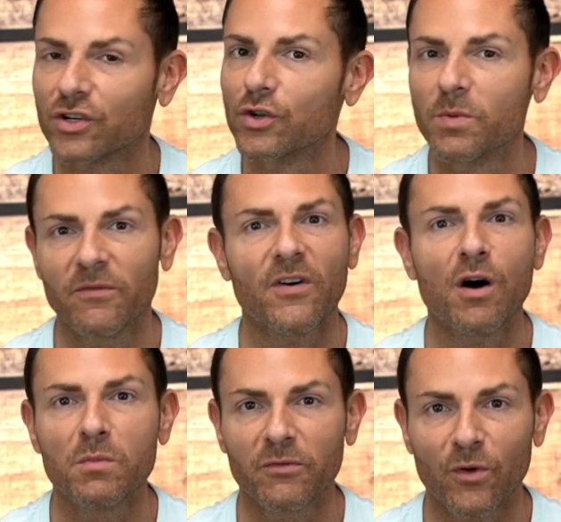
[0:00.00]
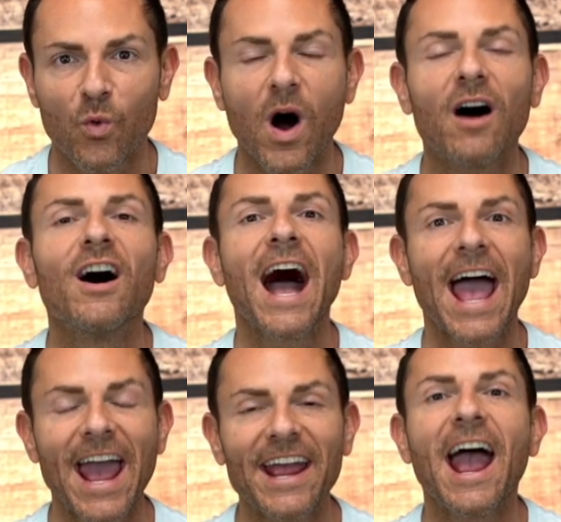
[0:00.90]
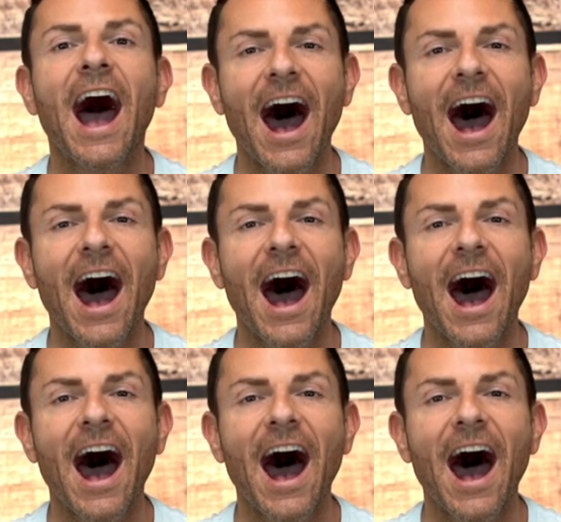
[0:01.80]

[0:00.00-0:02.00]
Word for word: or you've been following me for a while, hey,